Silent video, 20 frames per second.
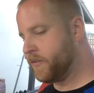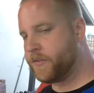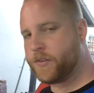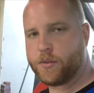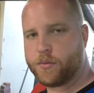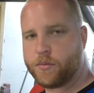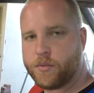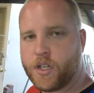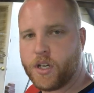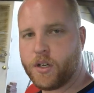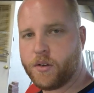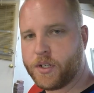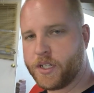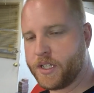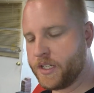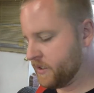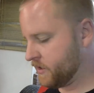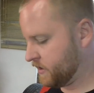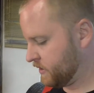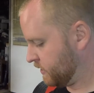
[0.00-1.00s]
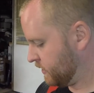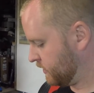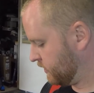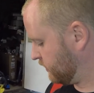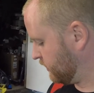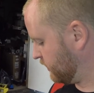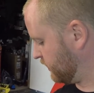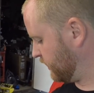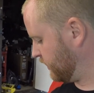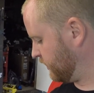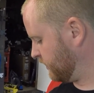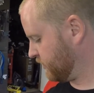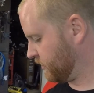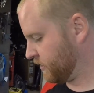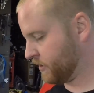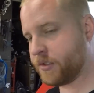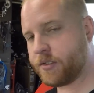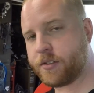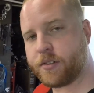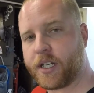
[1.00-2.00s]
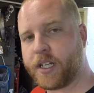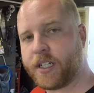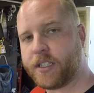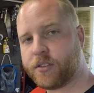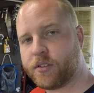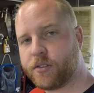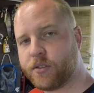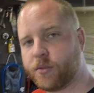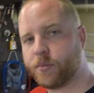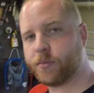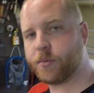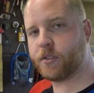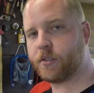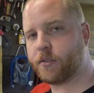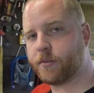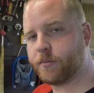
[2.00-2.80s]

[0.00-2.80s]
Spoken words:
you notice, these are straight tubes,